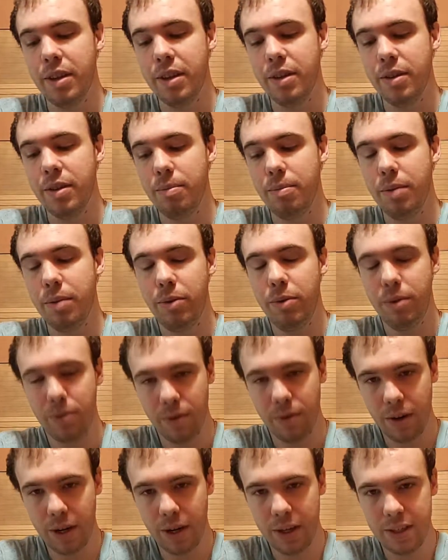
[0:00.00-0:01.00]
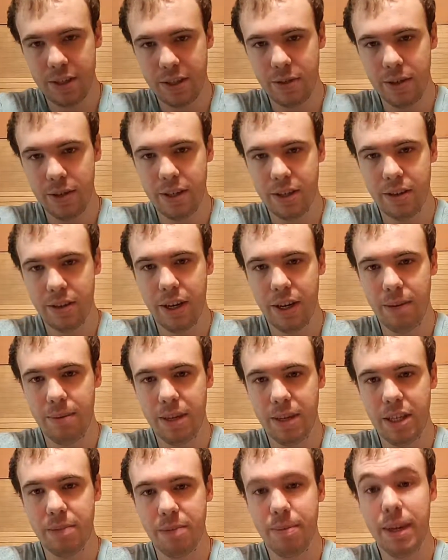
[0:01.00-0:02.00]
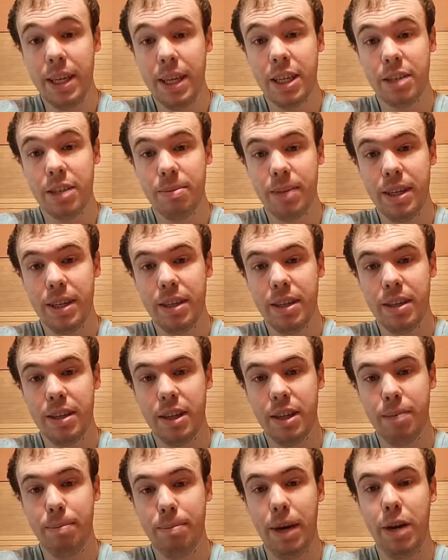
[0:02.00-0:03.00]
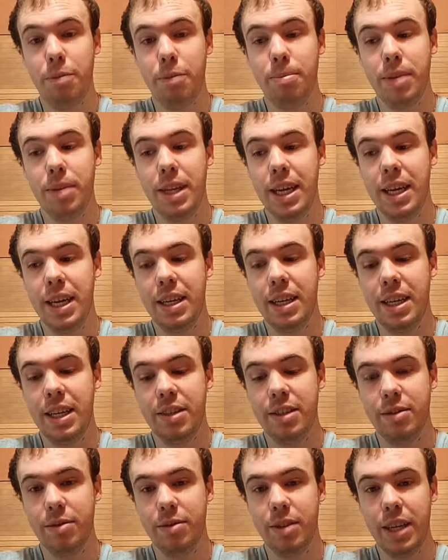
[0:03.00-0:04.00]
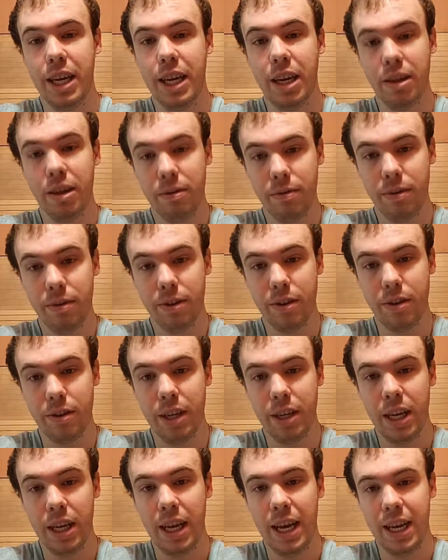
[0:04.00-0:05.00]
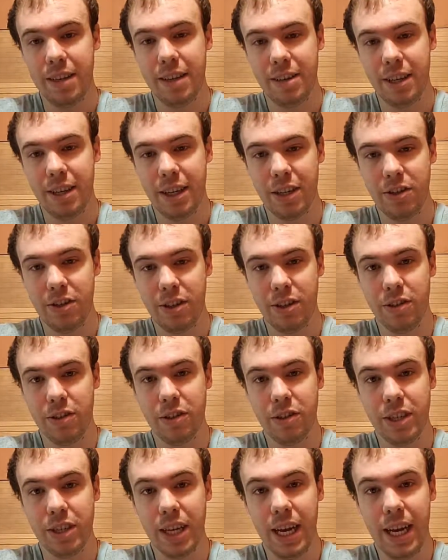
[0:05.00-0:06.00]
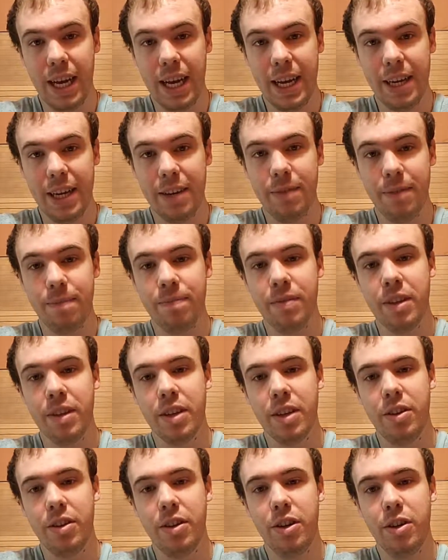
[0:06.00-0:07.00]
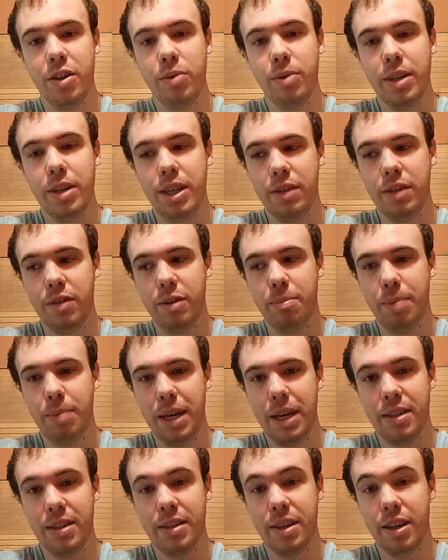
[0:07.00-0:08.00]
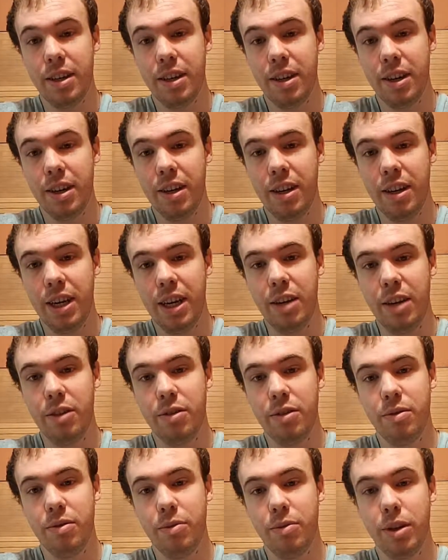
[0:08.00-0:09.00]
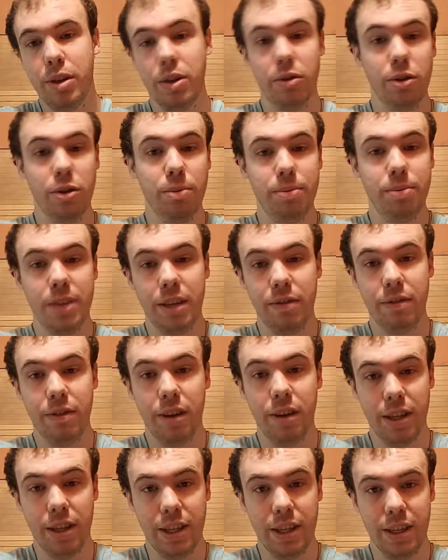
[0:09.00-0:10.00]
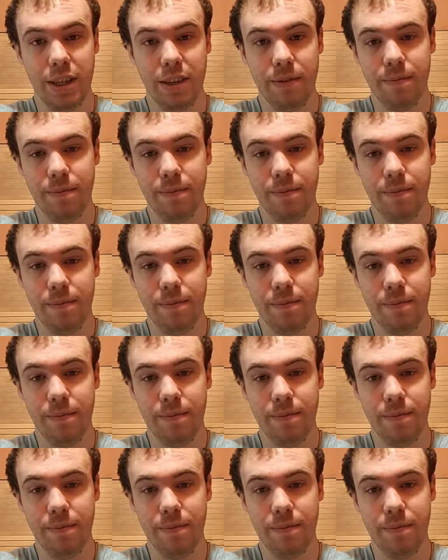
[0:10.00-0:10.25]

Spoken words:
But with regards to integrated pest management, a Bauplan is really helpful as like a general guide to know what different pests are and what groups they fall under.